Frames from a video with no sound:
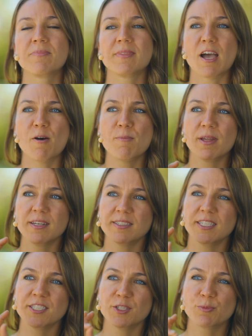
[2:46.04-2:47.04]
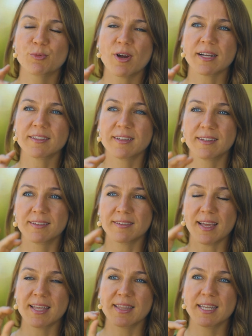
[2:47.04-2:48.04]
Now, meditation practice,
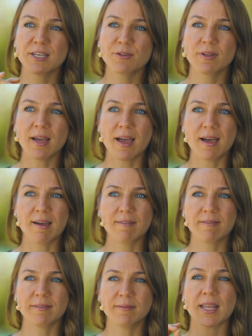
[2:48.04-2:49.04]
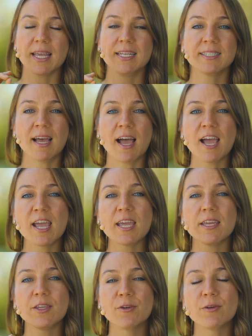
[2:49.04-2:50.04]
and then you'll have a Thai
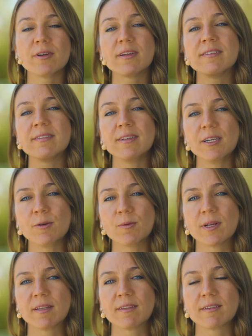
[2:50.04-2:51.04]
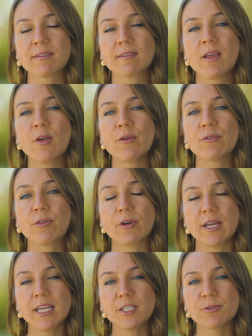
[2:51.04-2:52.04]
yoga sequence for
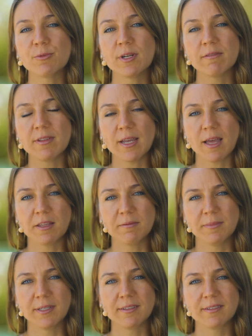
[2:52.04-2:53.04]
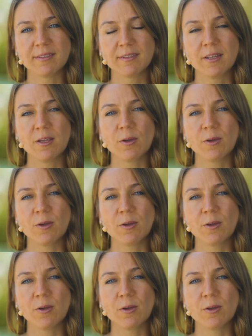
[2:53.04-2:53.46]
each one of the elements,